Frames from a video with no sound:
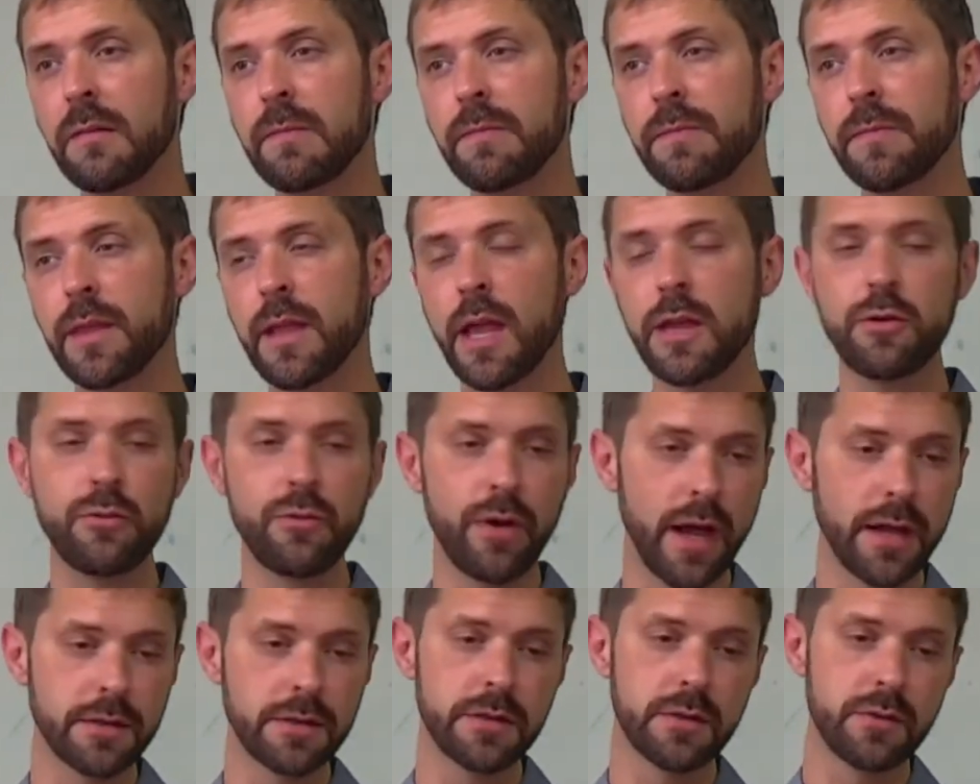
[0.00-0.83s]
And you
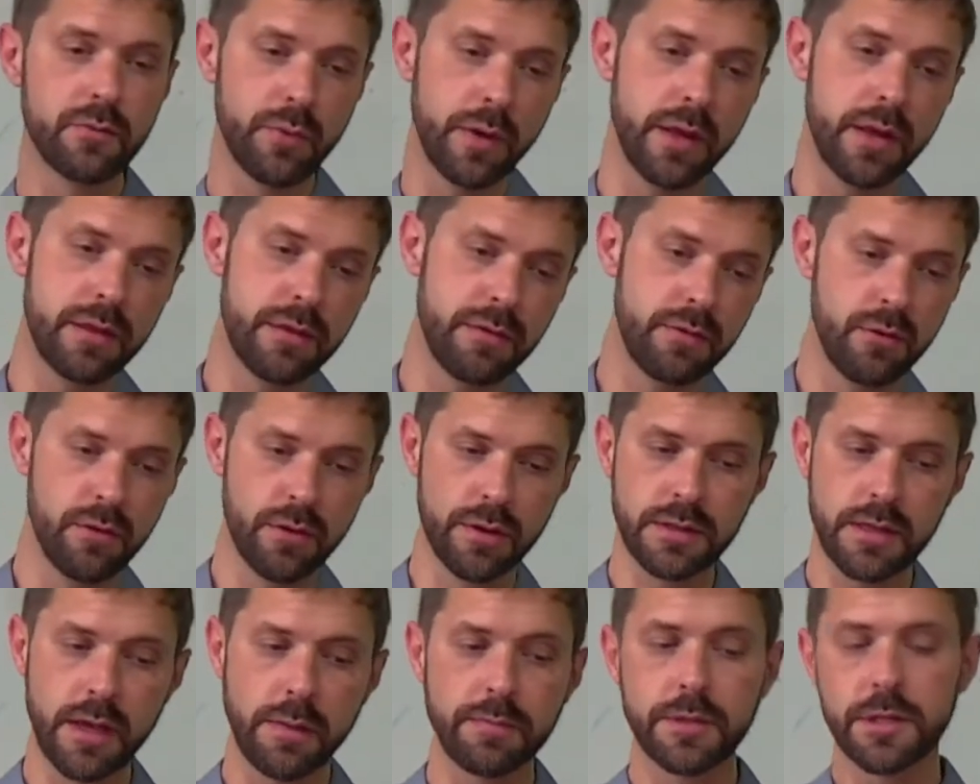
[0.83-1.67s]
answered with your
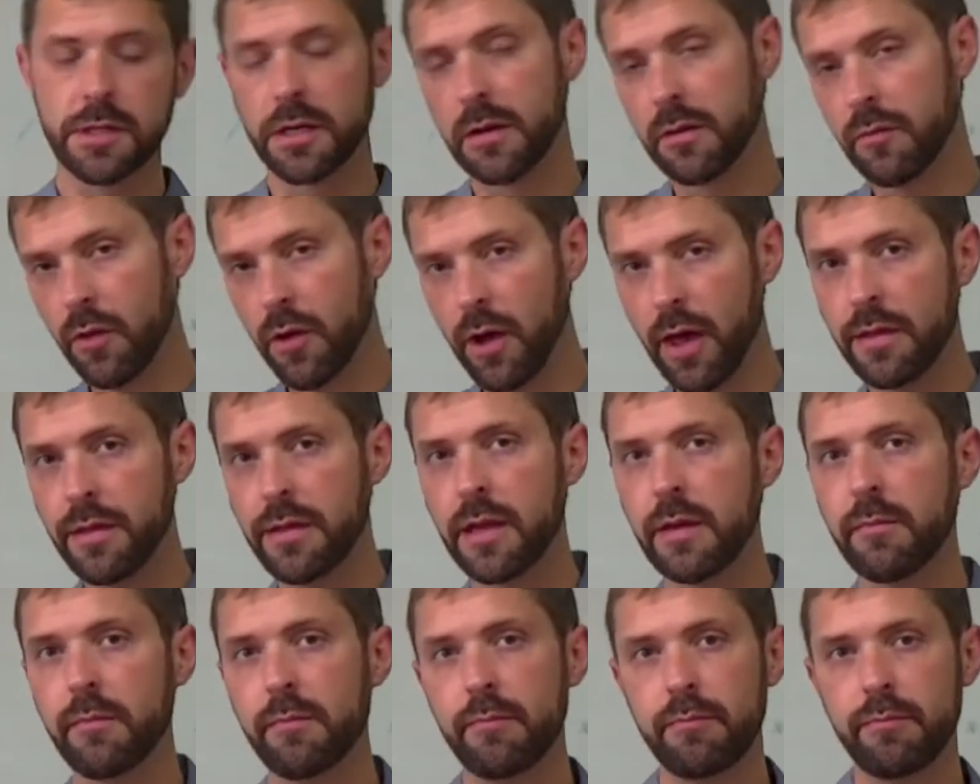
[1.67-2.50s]
assumption, well, I think
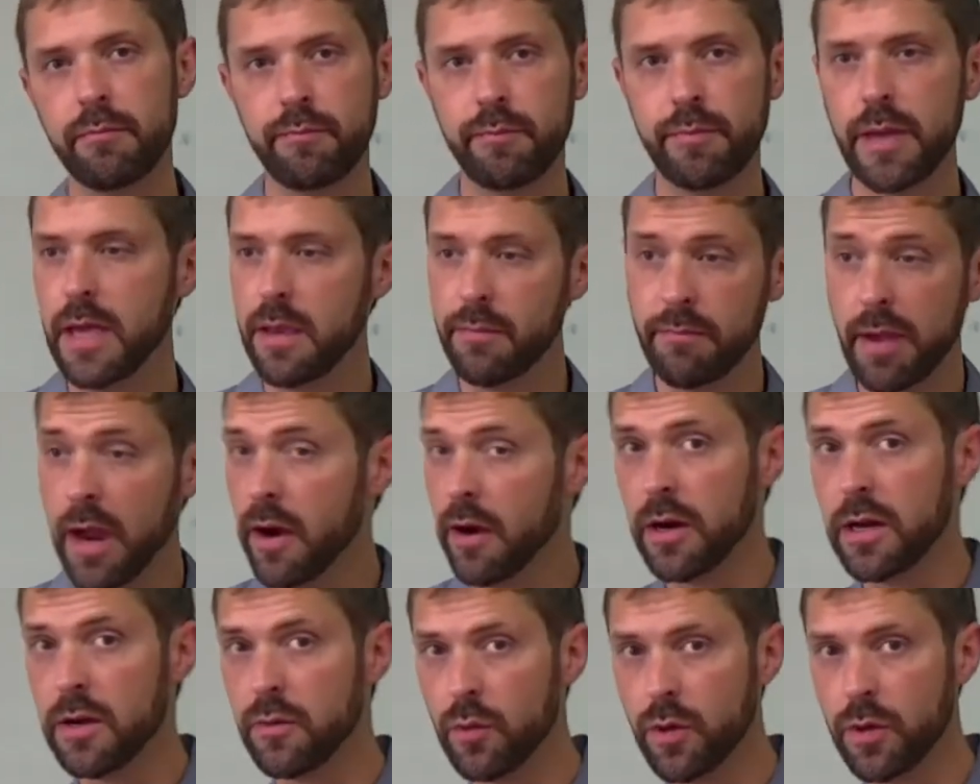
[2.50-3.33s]
being
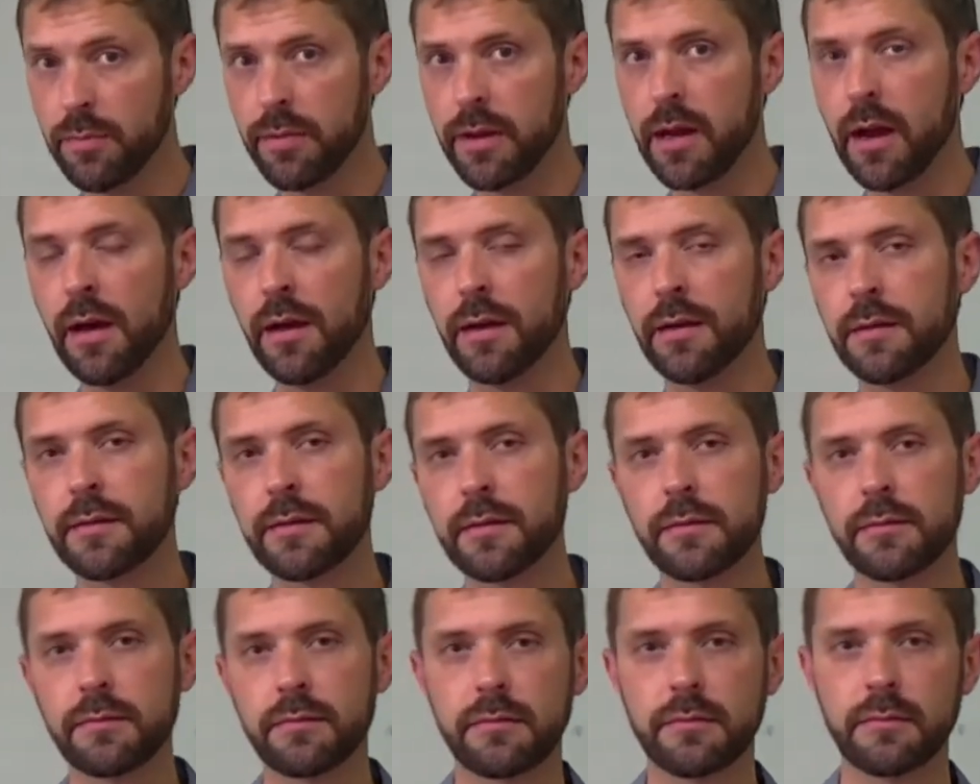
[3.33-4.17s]
married would be nice.
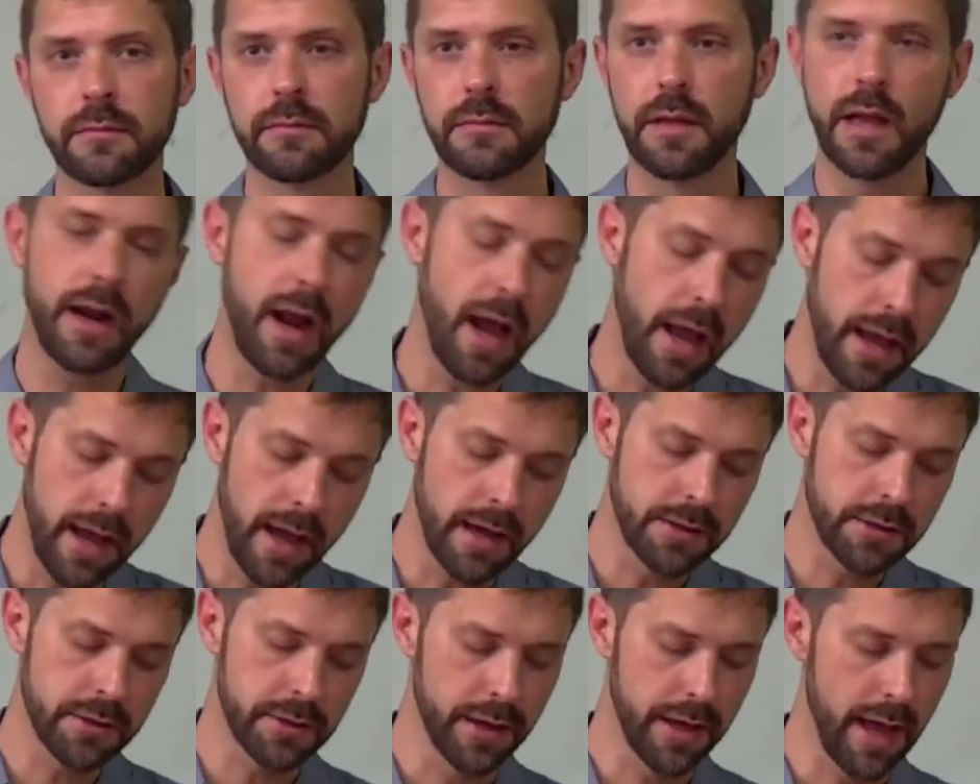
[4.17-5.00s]
And I
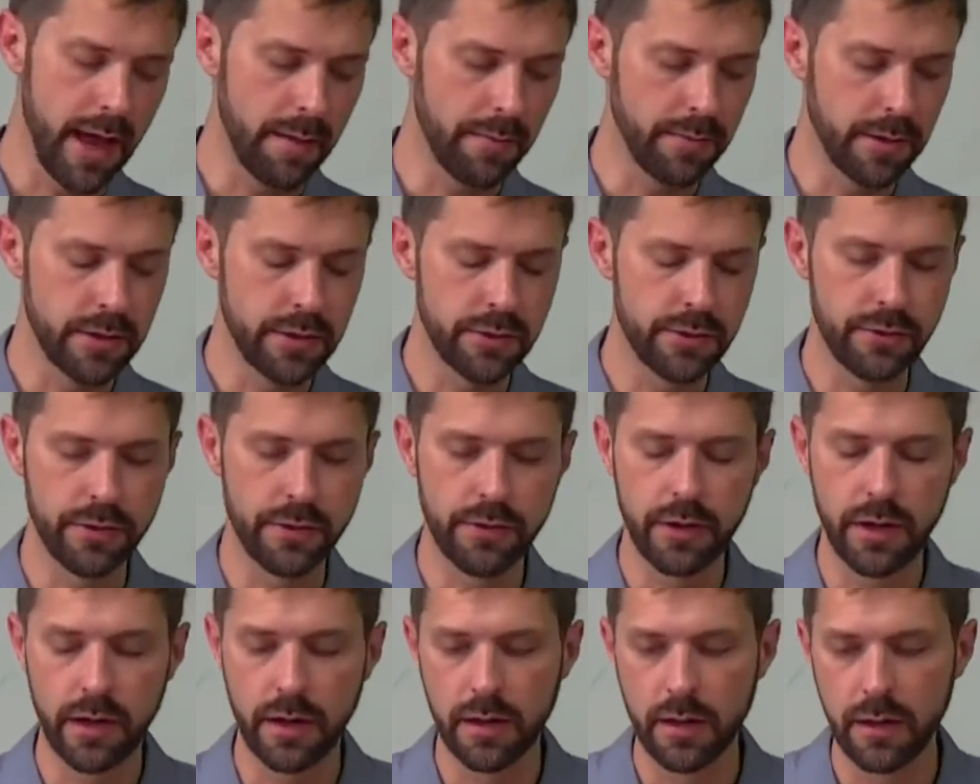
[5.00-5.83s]
actually happen to
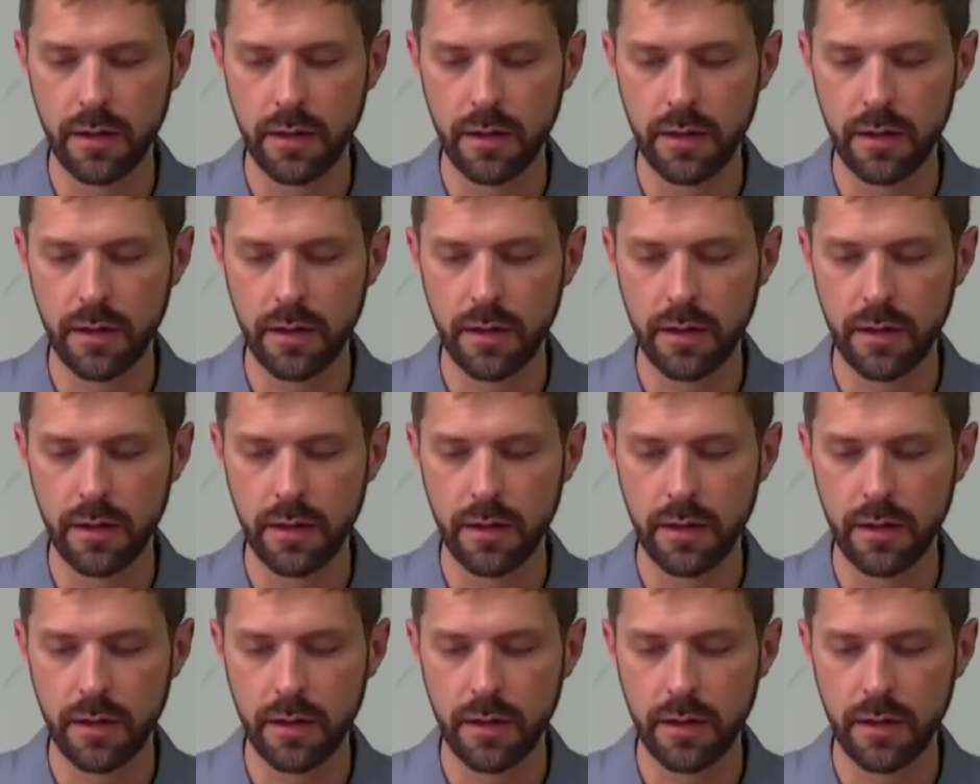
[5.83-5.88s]
agree.